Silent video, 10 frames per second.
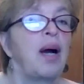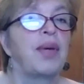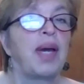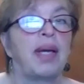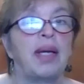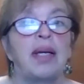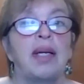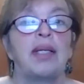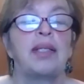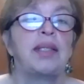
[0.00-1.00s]
Okay.
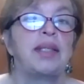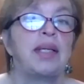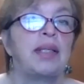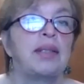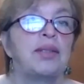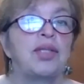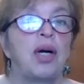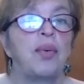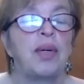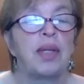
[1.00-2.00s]

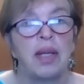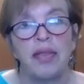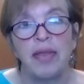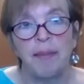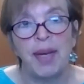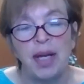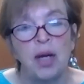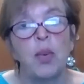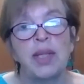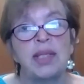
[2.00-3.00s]
So the
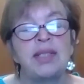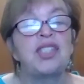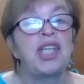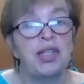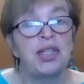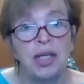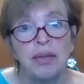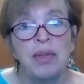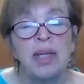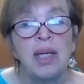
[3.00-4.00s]
bidding will
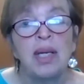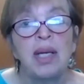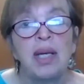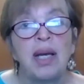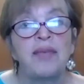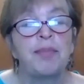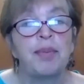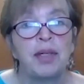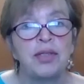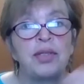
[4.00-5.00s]
continue if the
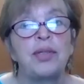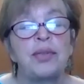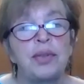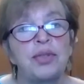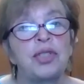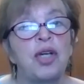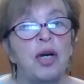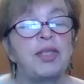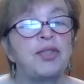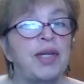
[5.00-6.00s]
person who used
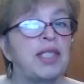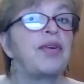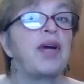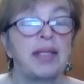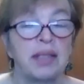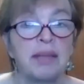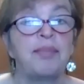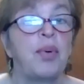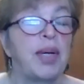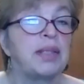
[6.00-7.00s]
Jacoby transfer has
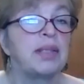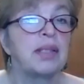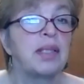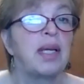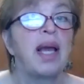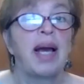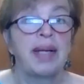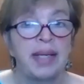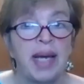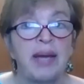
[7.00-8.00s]
some points.
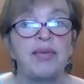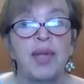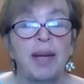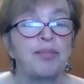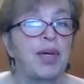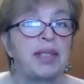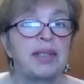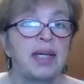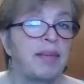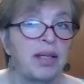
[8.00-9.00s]
And I gave you that
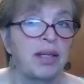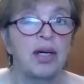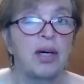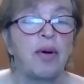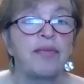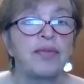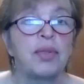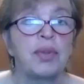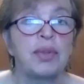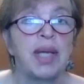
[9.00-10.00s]
breakdown. I'm not going to go over
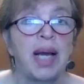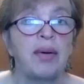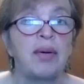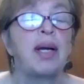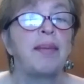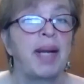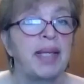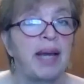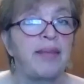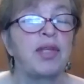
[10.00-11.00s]
it all now, but I
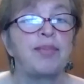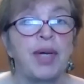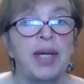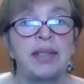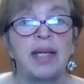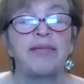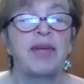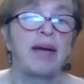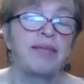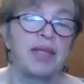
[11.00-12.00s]
gave you the breakdown if
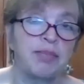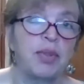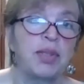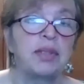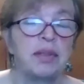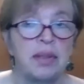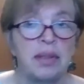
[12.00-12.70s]
you have this point.